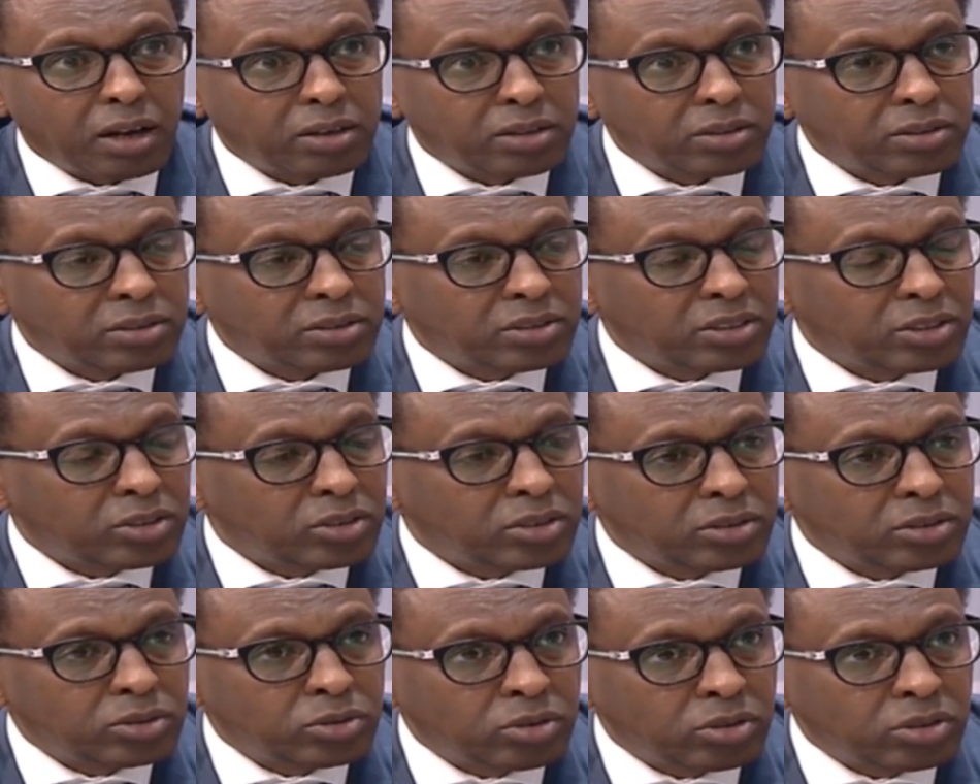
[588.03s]
the,
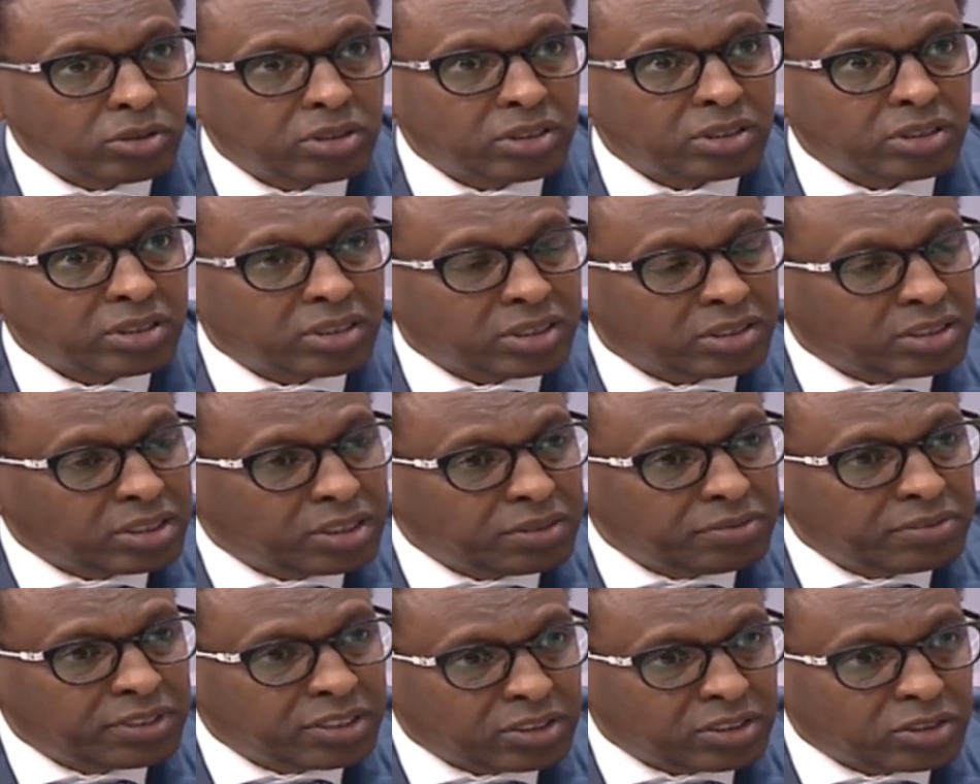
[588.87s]
you know, the
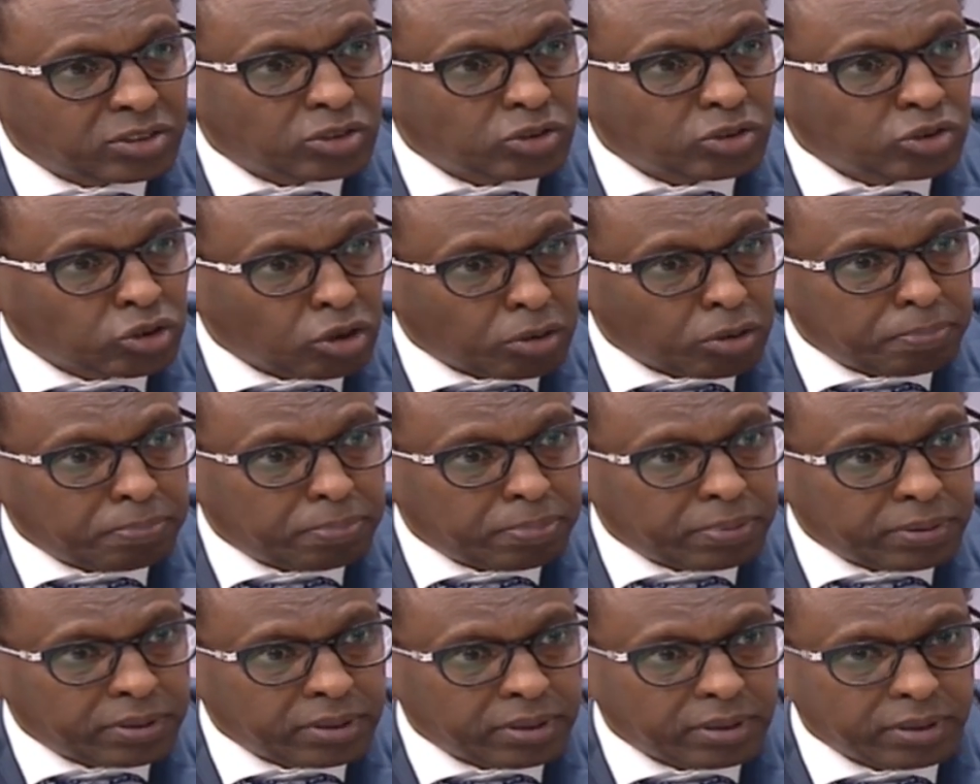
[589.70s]
Chief Justice's job,
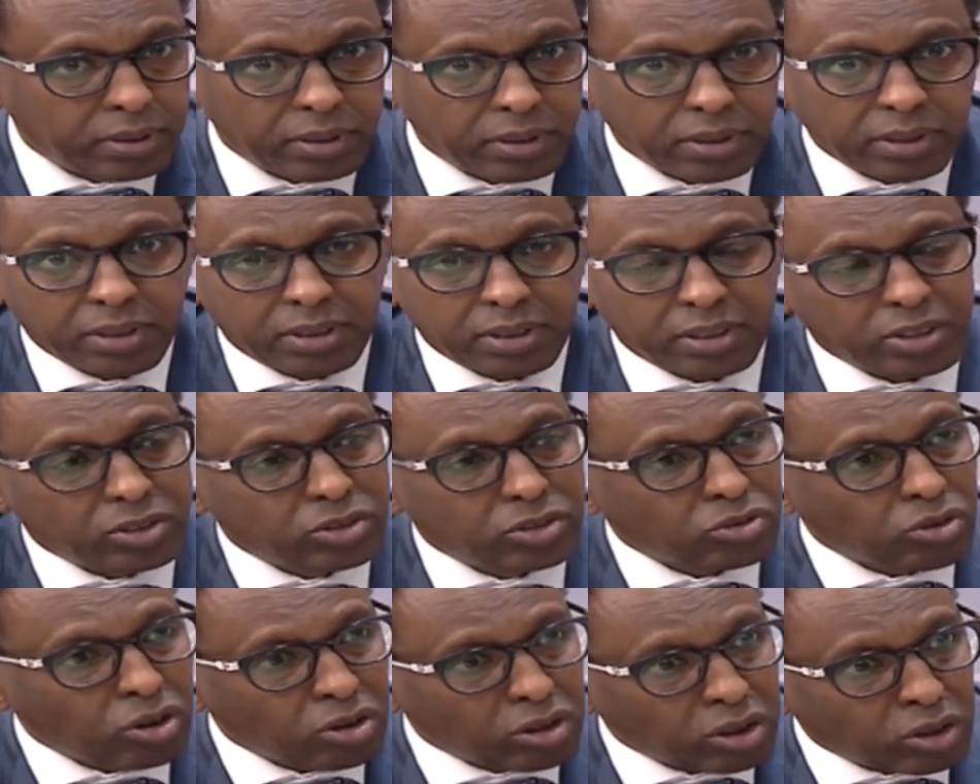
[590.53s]

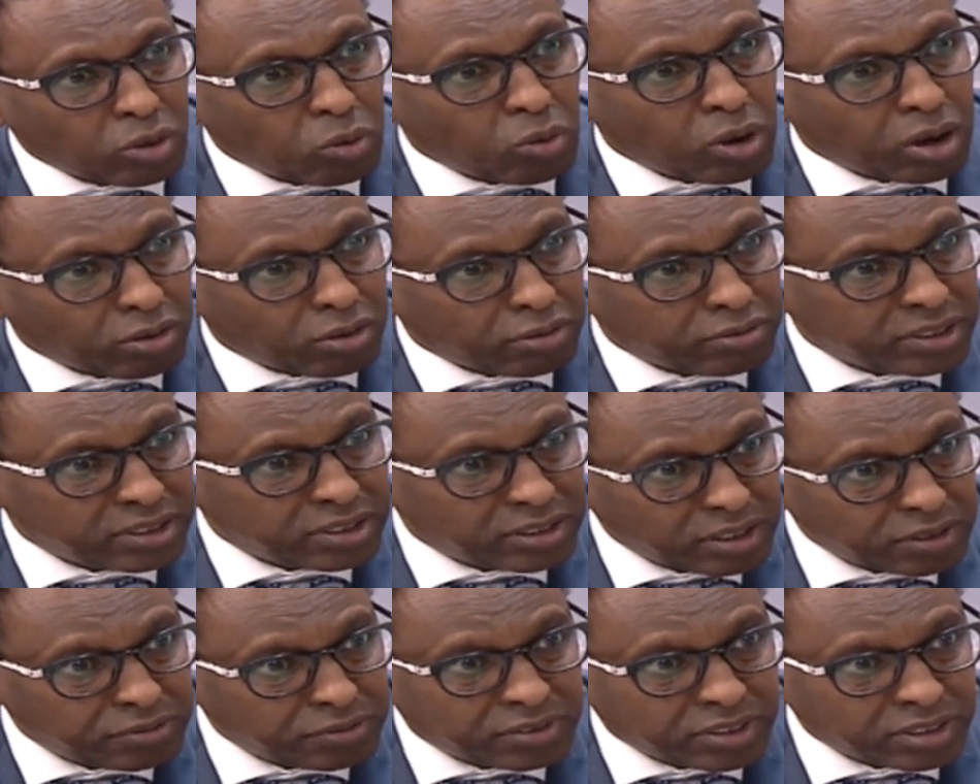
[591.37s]
it's not the work of the
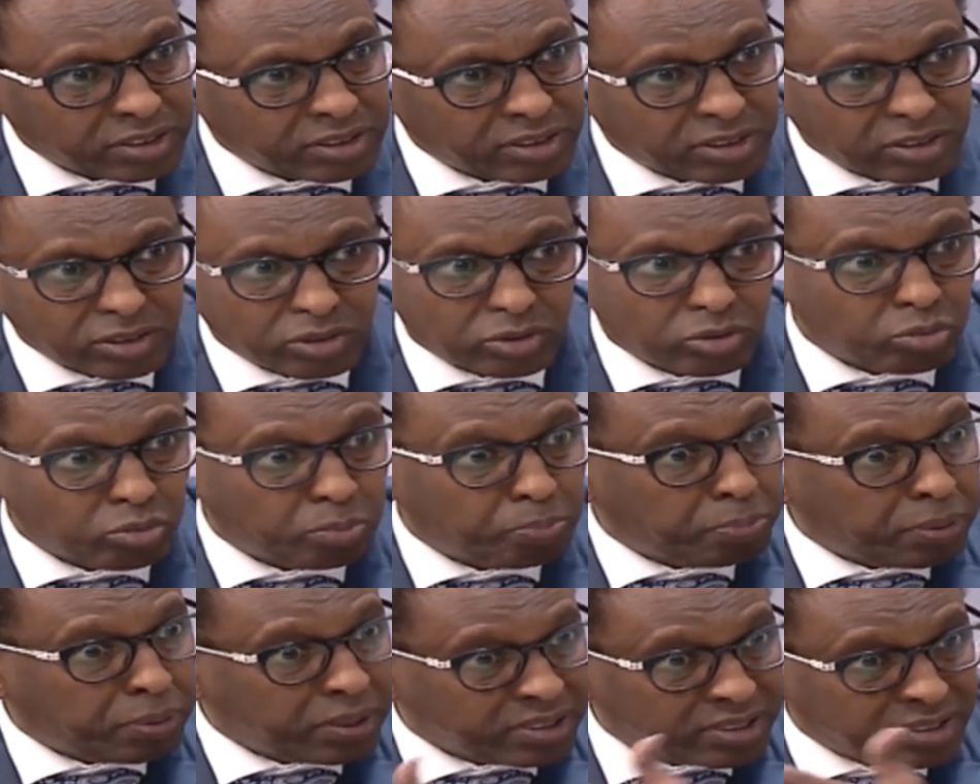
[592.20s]
Chief Justice to
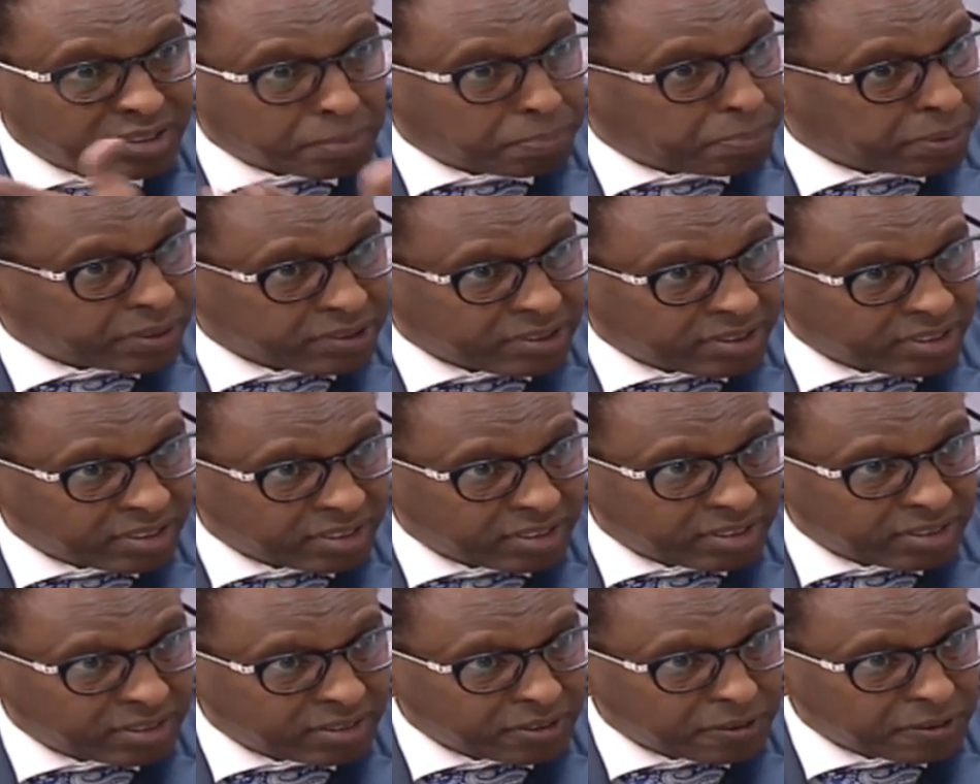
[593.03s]
please the
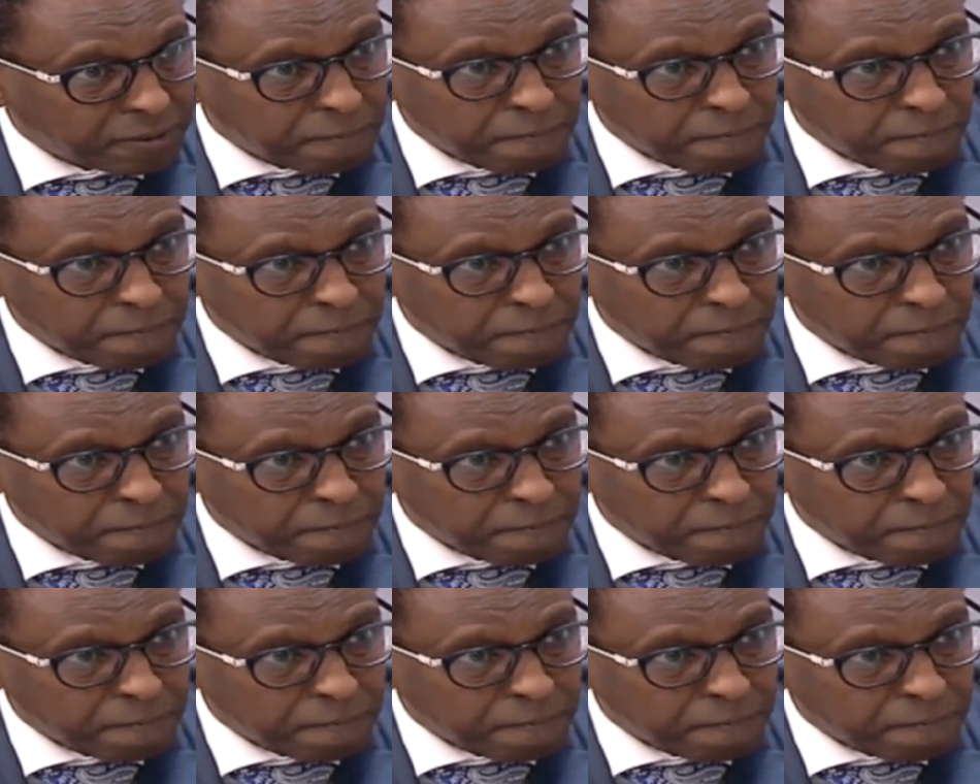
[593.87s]
President.